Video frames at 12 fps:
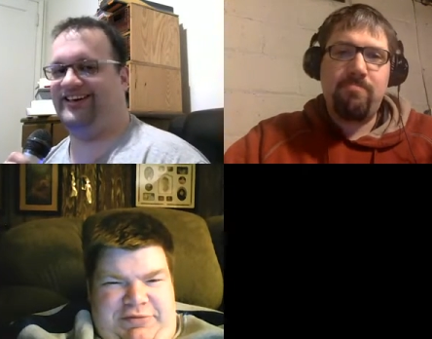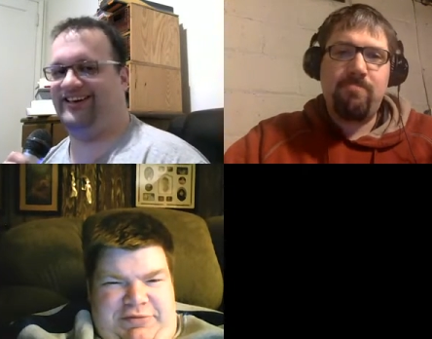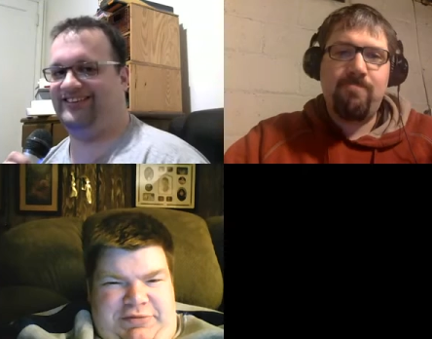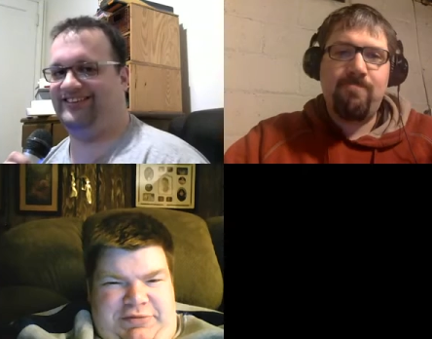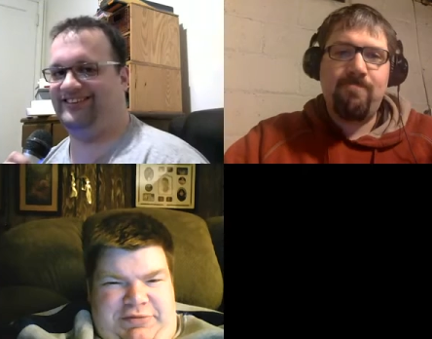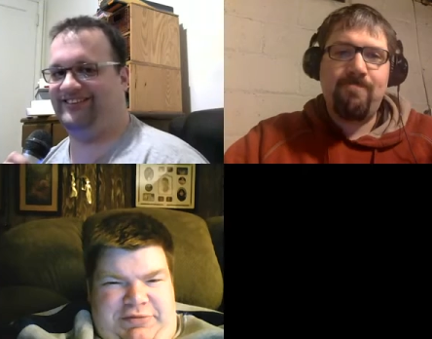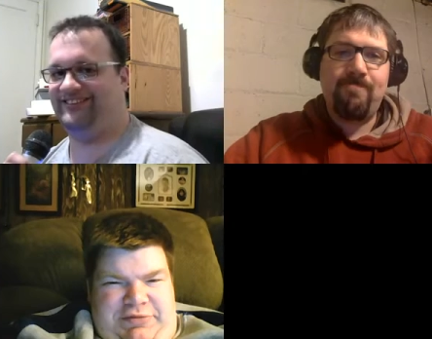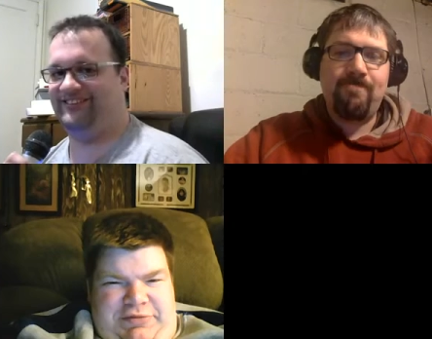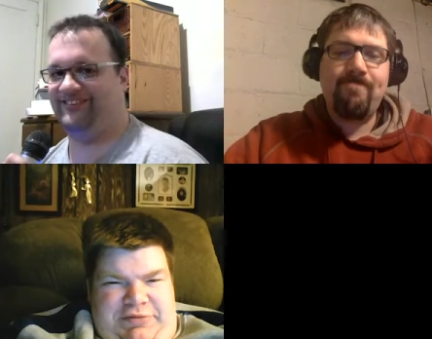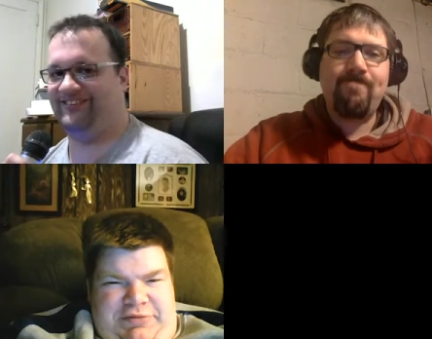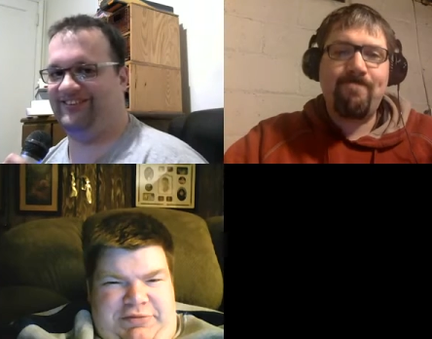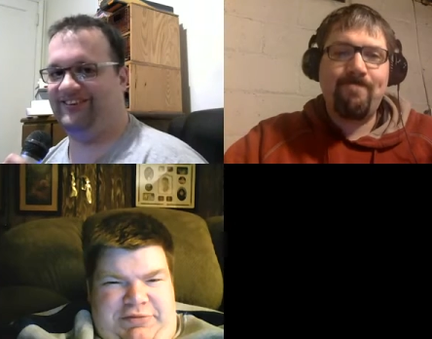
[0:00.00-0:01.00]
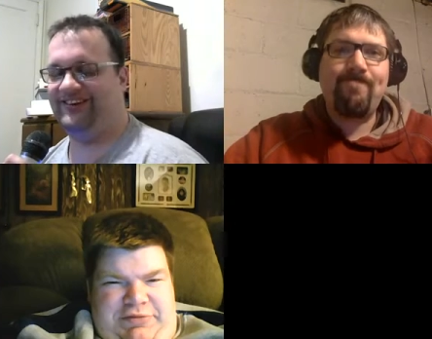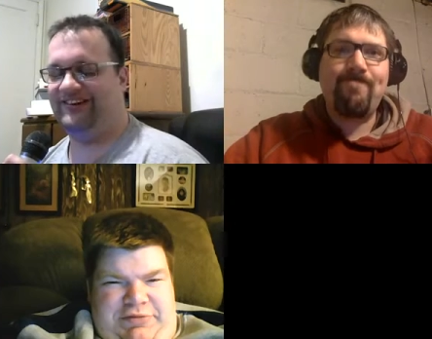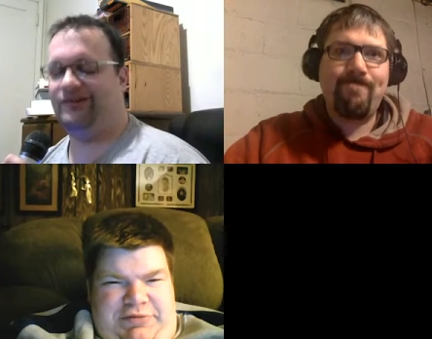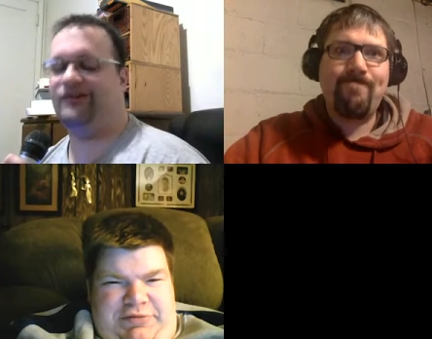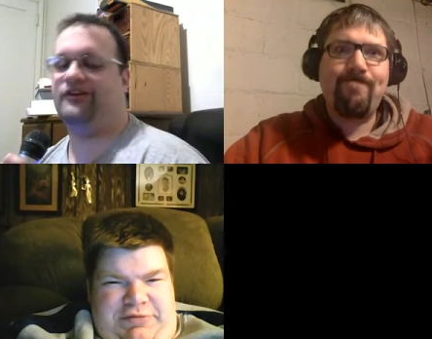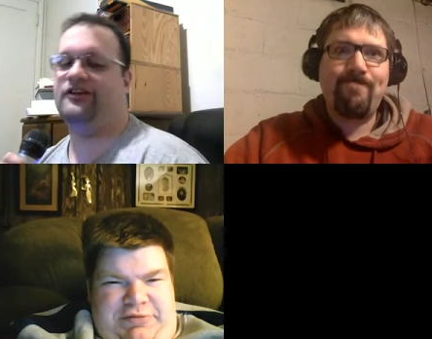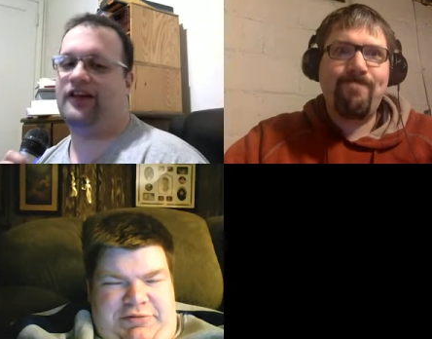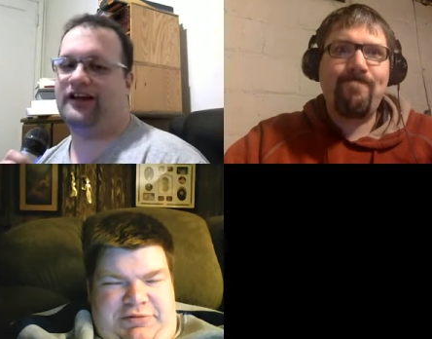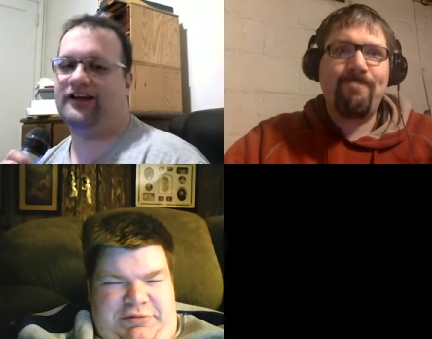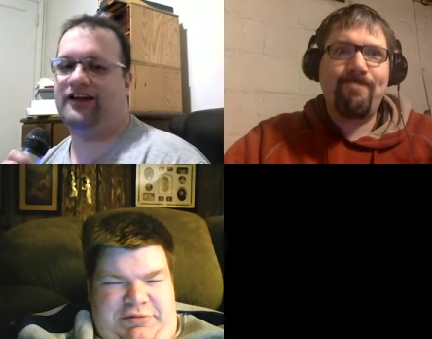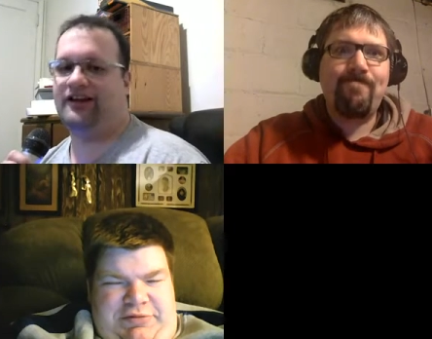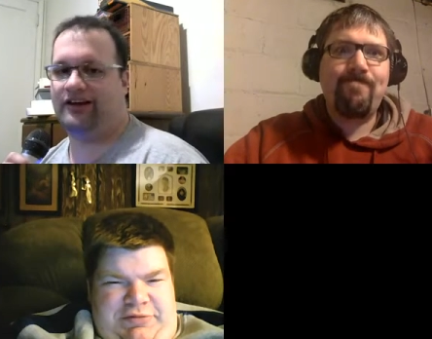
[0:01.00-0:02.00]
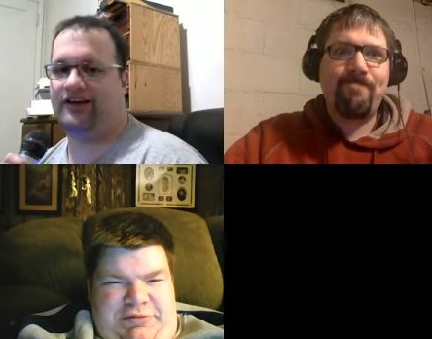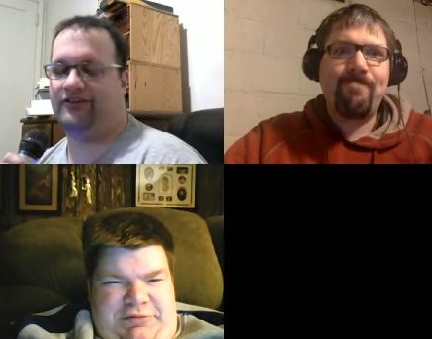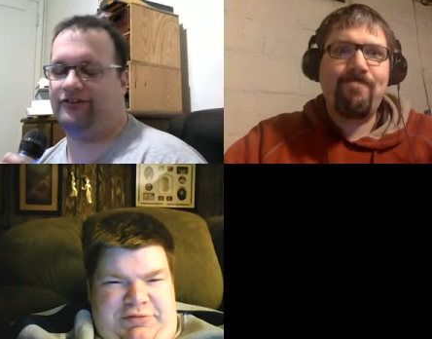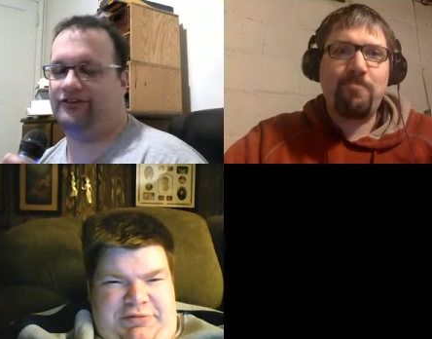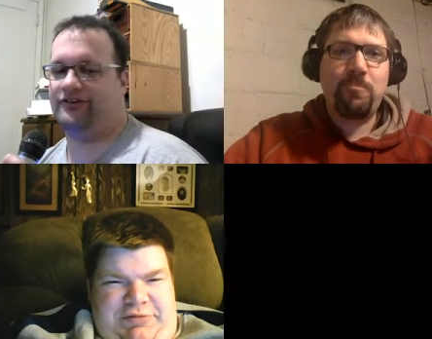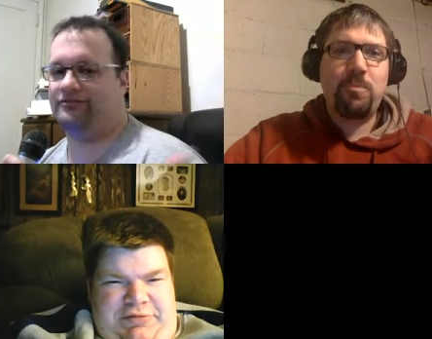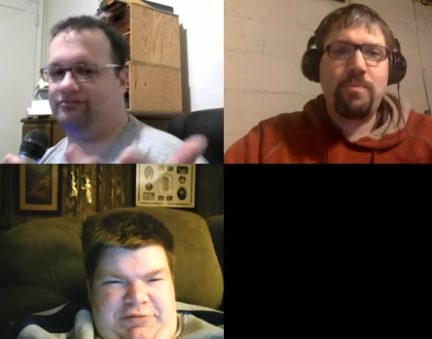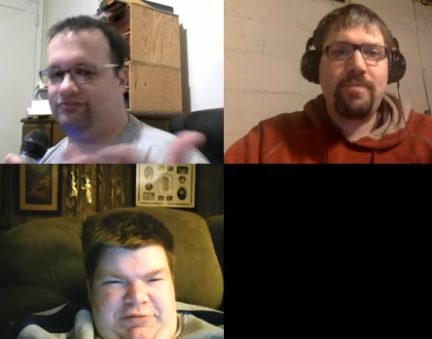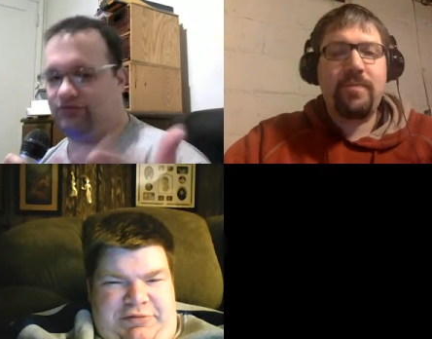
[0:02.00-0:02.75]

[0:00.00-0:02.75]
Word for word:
Speaker 1: and your well, I can't I can't really